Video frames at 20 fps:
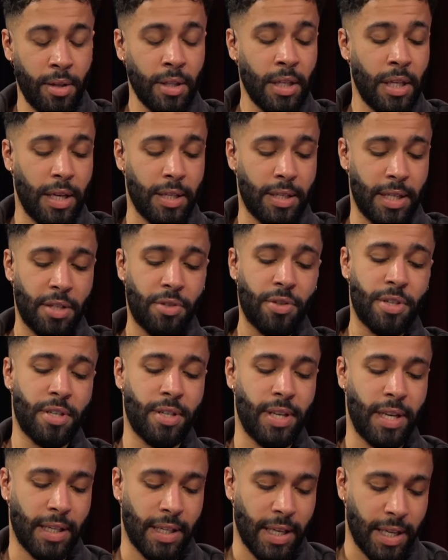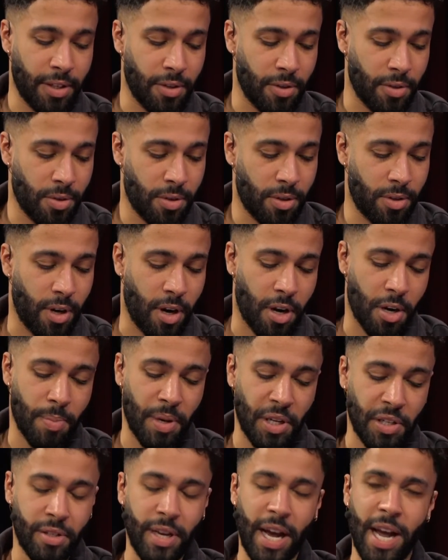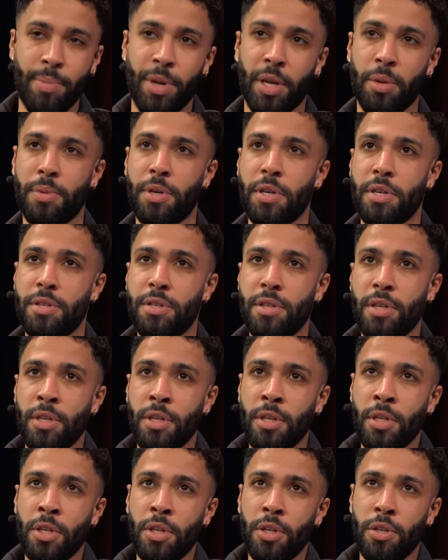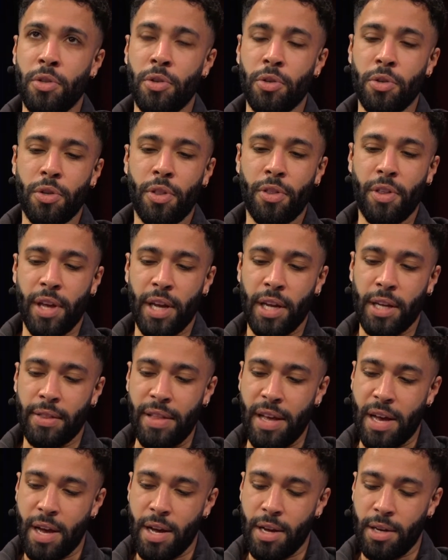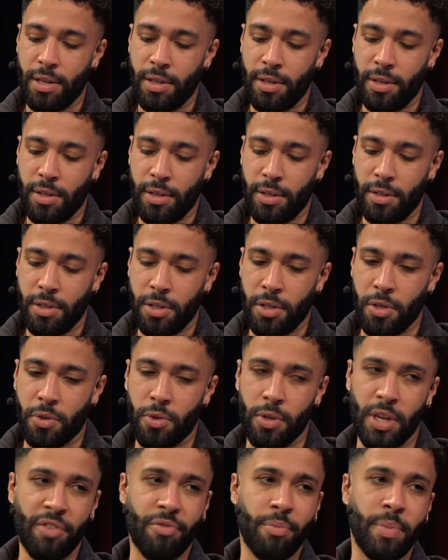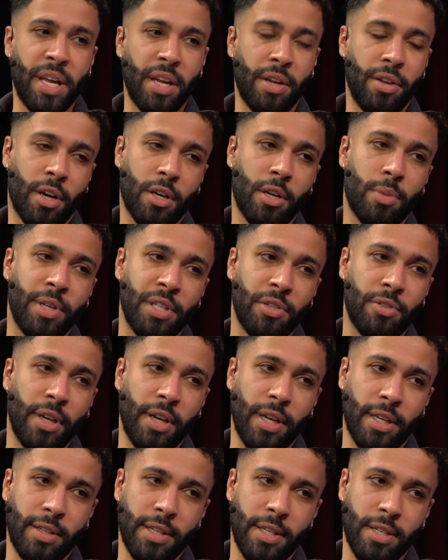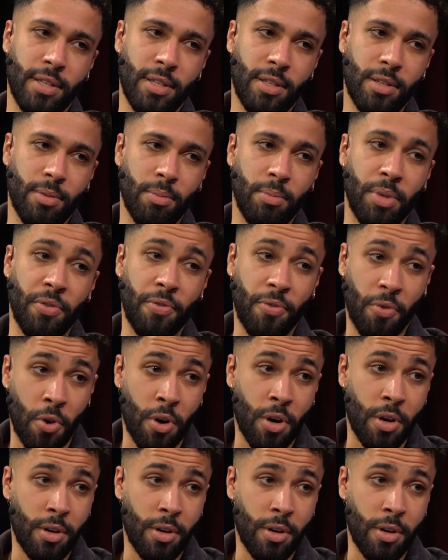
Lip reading: it's interesting that you start about timing, because do you think that you could have made a documentary like this before